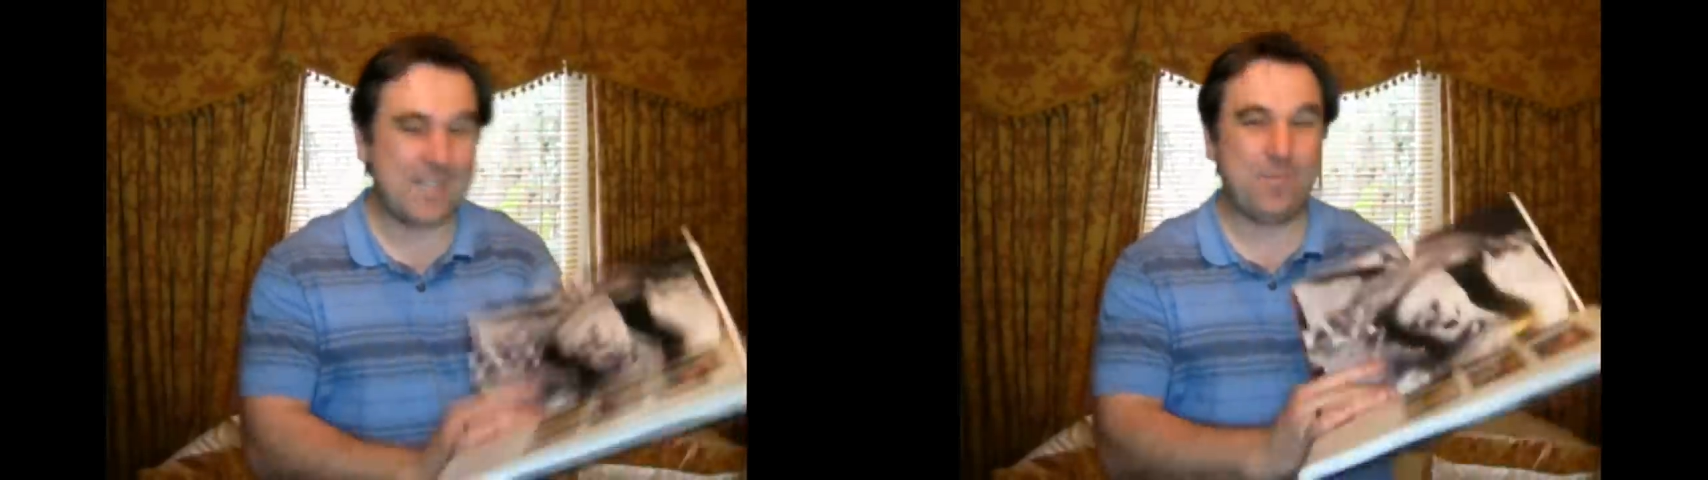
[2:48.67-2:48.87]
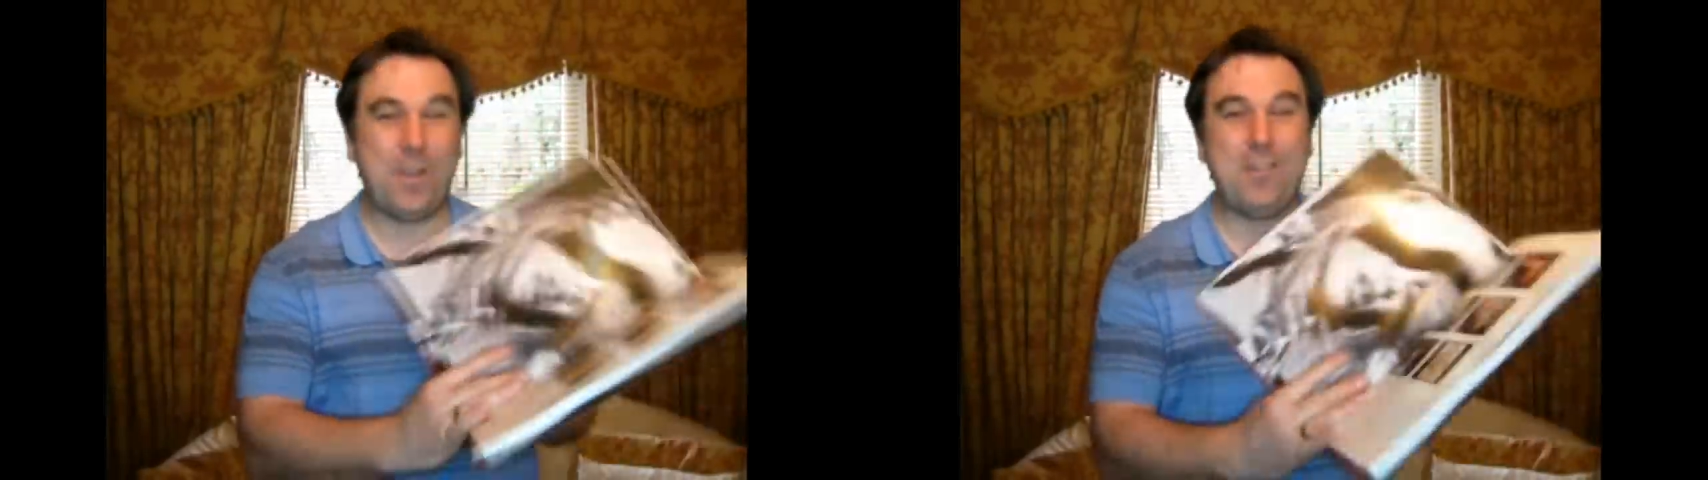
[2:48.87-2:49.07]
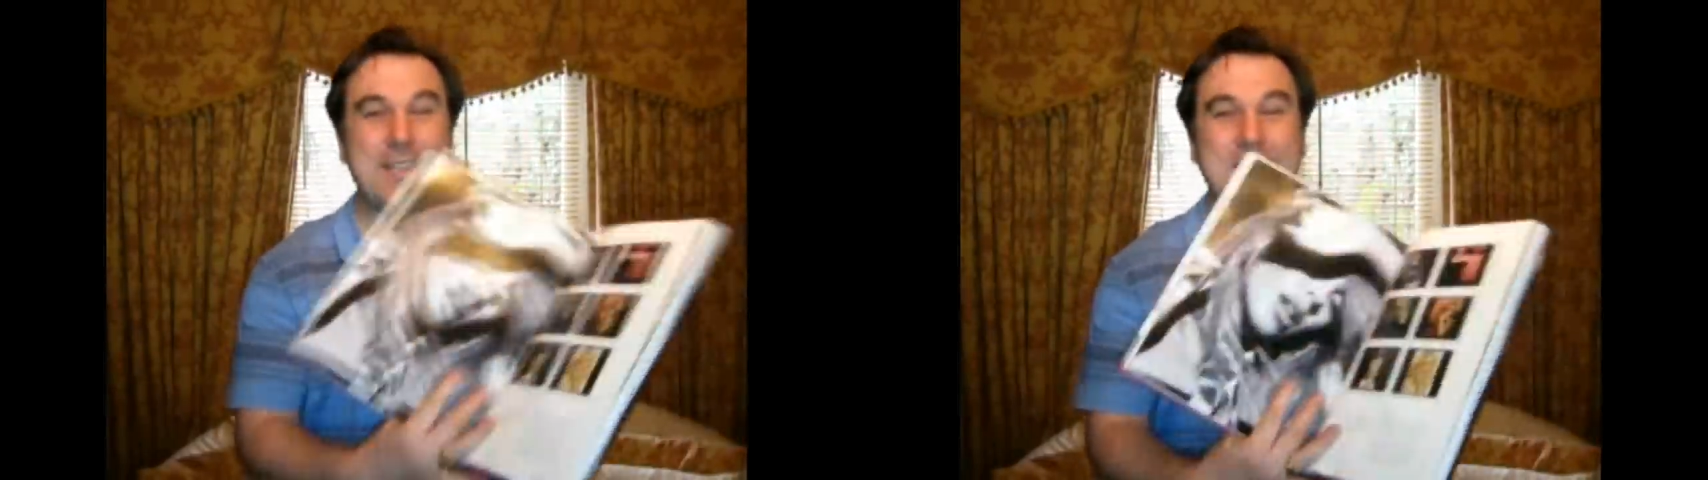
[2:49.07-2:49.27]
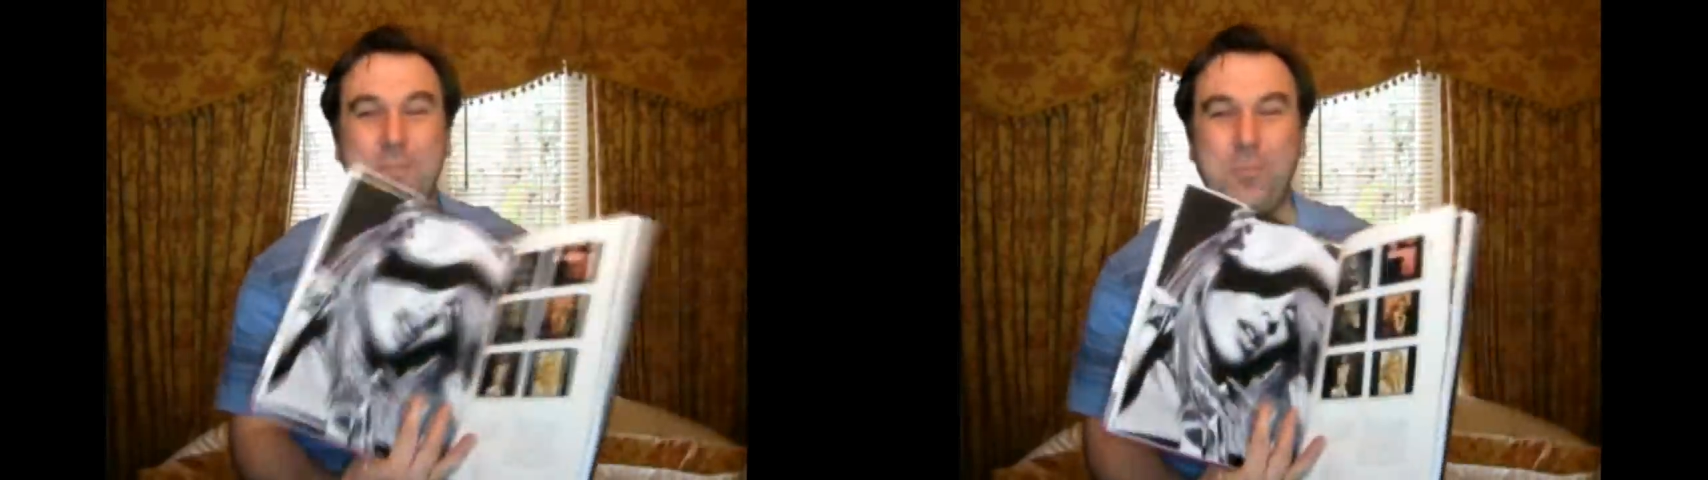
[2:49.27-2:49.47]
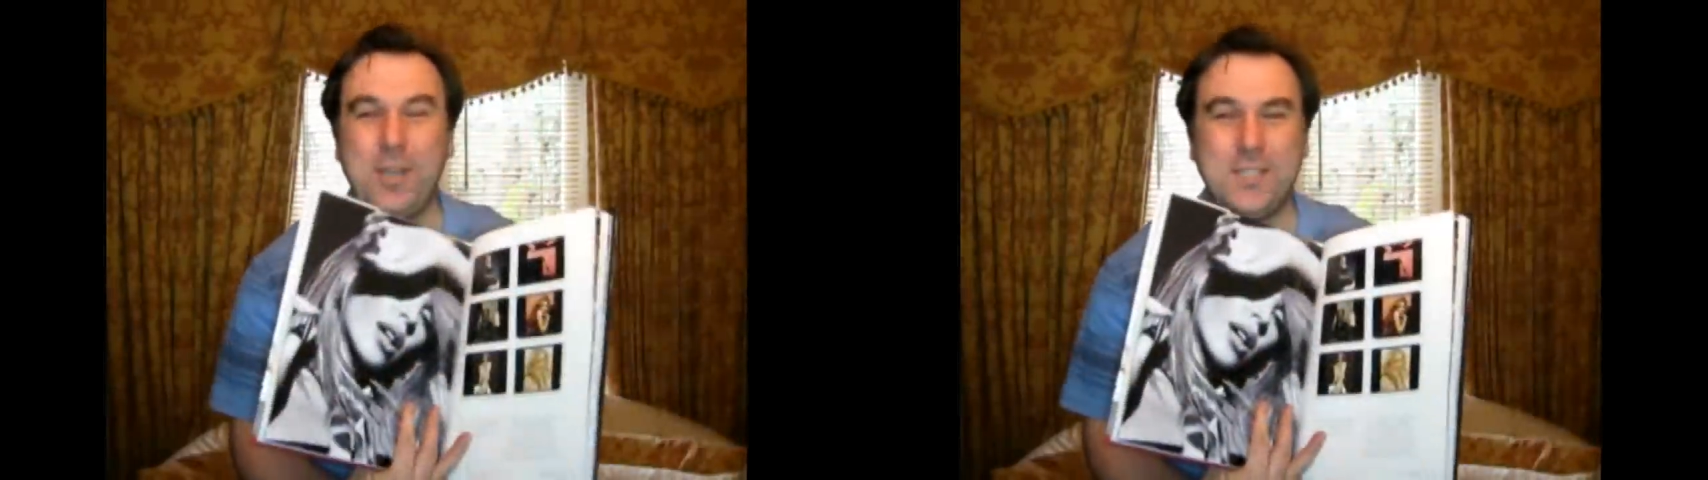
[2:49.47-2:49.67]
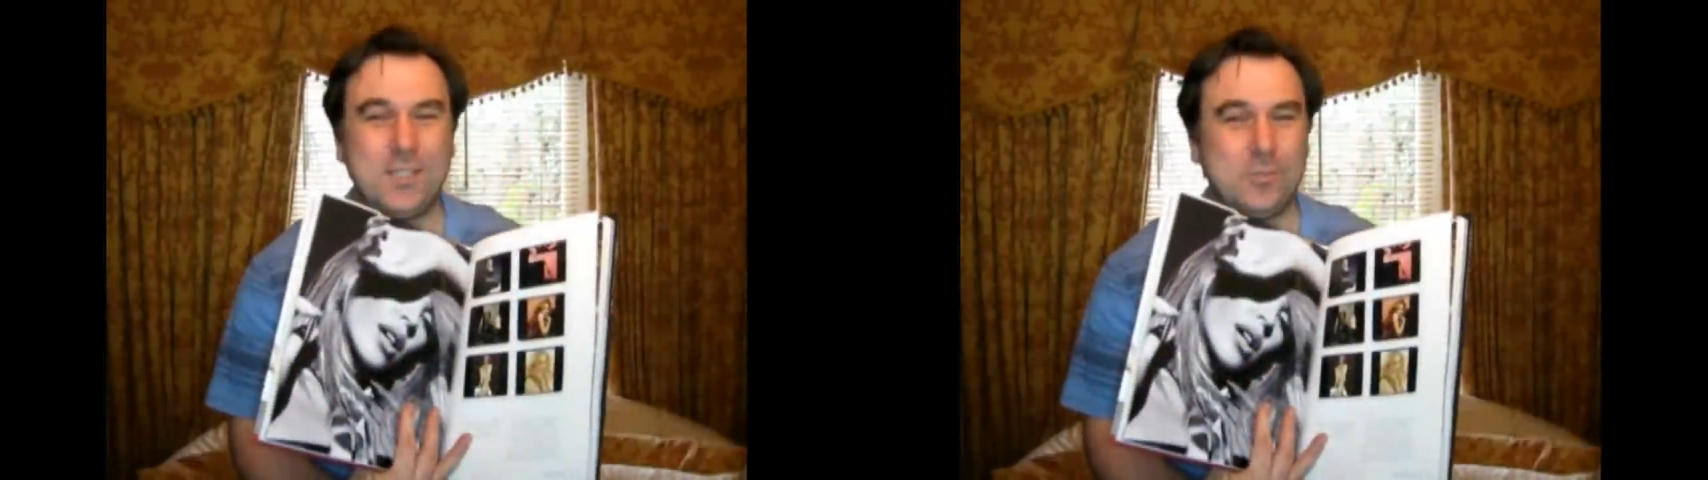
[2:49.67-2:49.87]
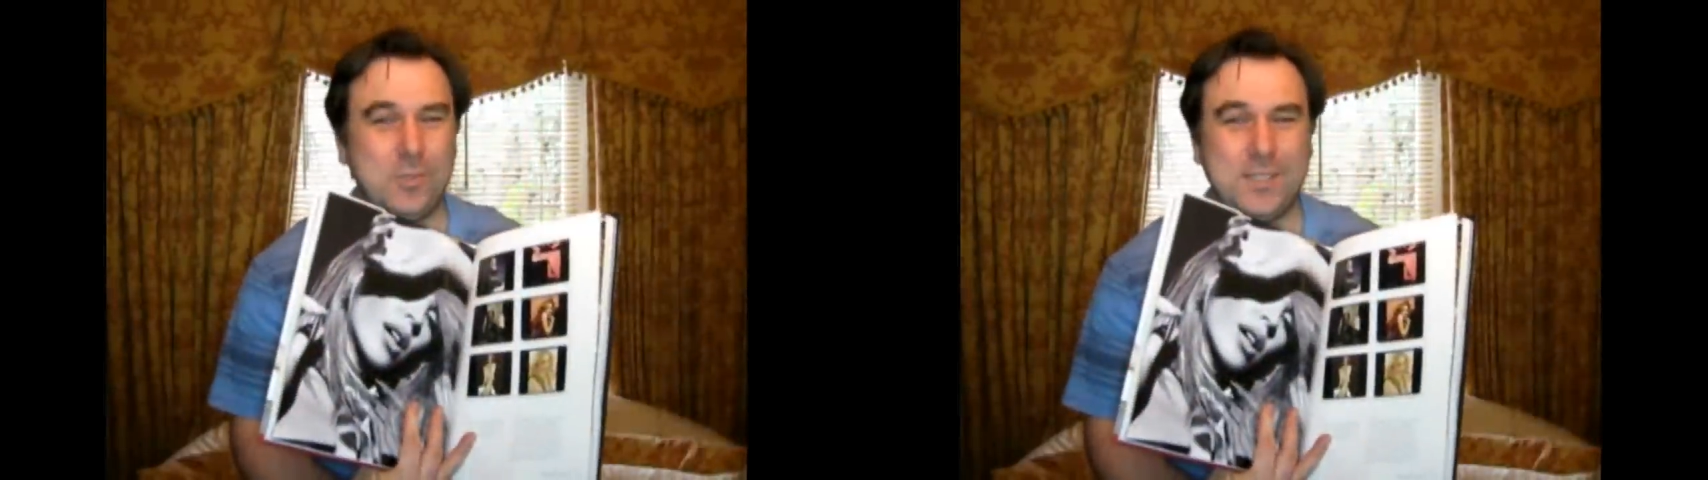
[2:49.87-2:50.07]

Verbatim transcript: It's very inspirational as well.